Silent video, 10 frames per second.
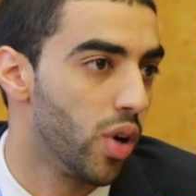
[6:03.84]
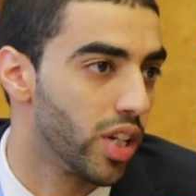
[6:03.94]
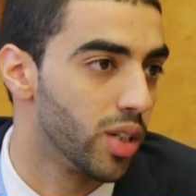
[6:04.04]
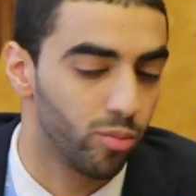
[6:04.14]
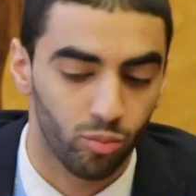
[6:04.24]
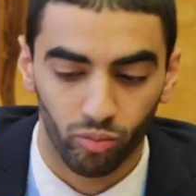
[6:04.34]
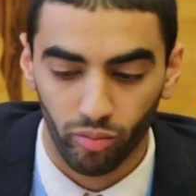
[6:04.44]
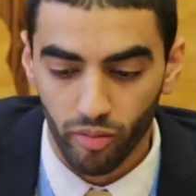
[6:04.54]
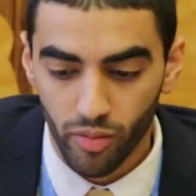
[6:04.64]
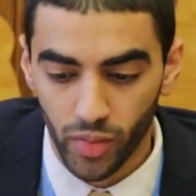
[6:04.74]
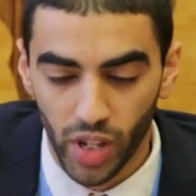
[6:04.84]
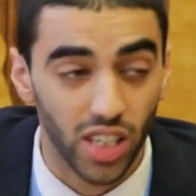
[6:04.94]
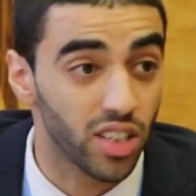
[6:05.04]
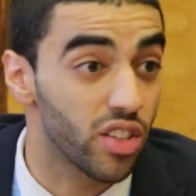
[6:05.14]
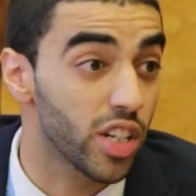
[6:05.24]
One,
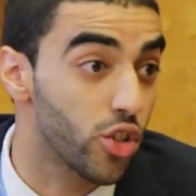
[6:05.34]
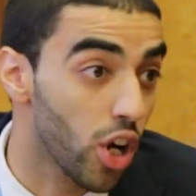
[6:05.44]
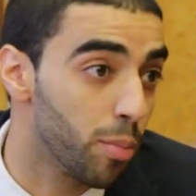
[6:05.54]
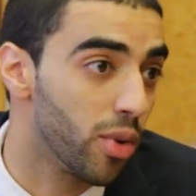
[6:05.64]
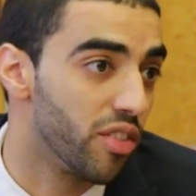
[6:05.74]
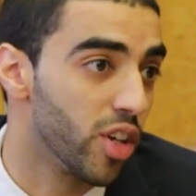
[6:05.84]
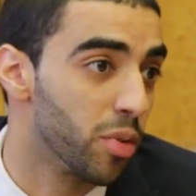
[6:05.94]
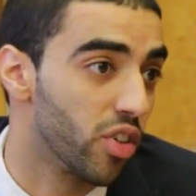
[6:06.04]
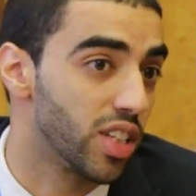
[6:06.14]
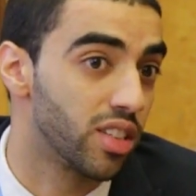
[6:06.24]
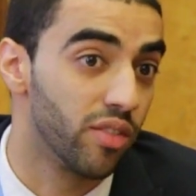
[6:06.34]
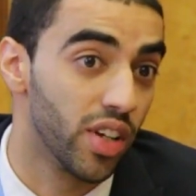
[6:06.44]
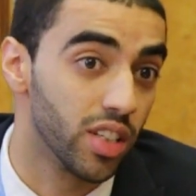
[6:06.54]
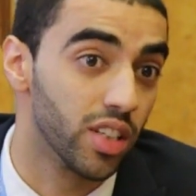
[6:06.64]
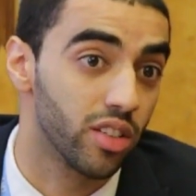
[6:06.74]
it is the job of human rights
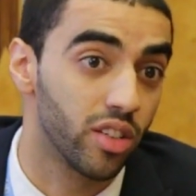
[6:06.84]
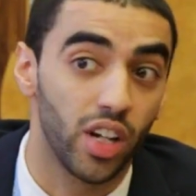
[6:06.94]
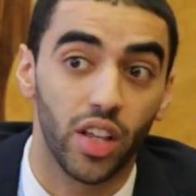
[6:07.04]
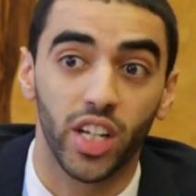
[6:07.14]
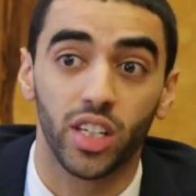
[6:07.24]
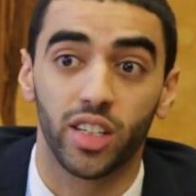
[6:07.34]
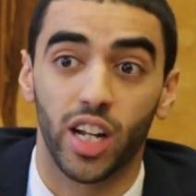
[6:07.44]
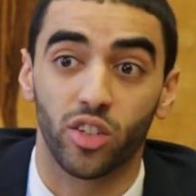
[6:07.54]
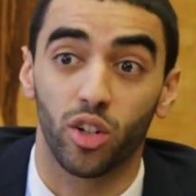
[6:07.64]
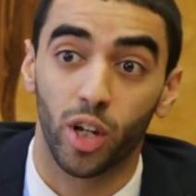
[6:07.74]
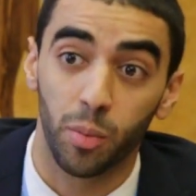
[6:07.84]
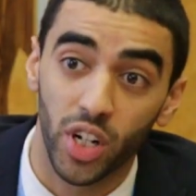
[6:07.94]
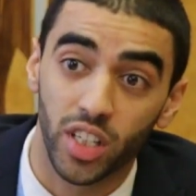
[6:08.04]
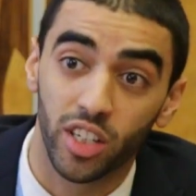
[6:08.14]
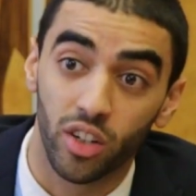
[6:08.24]
defenders to let the international
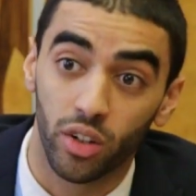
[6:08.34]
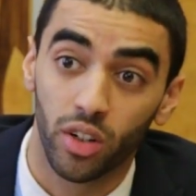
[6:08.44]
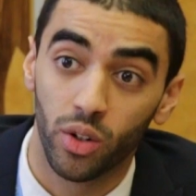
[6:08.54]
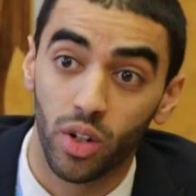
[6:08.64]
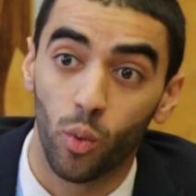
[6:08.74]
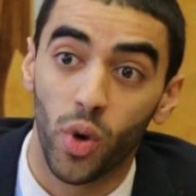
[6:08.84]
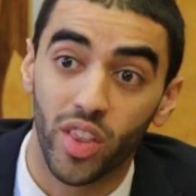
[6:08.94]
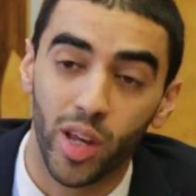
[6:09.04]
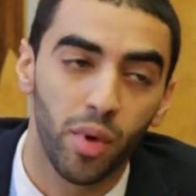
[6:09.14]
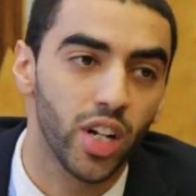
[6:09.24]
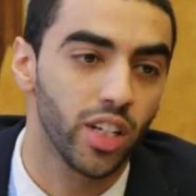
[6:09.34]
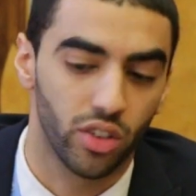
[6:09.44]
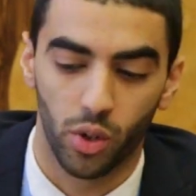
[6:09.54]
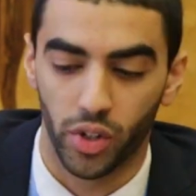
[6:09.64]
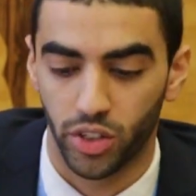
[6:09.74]
community know where their money is
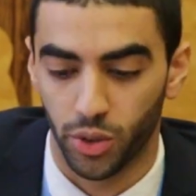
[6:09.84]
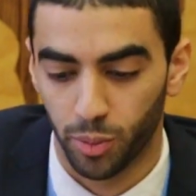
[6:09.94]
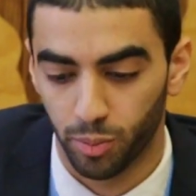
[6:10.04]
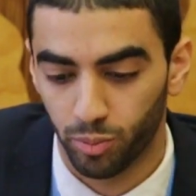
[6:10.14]
going to.